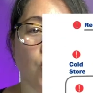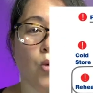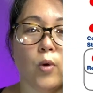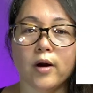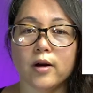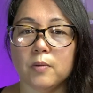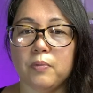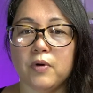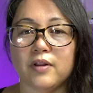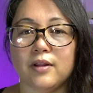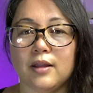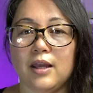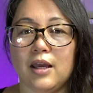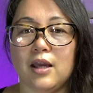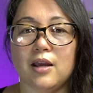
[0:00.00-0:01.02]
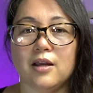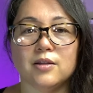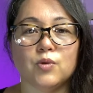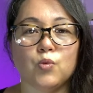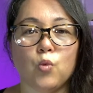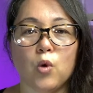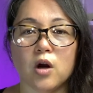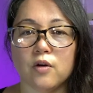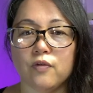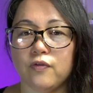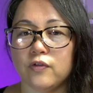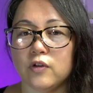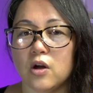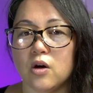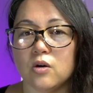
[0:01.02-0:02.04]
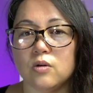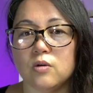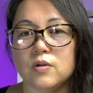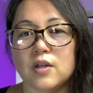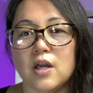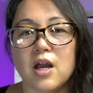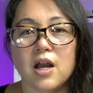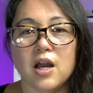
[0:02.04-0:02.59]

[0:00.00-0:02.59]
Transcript: where to put things, workflows,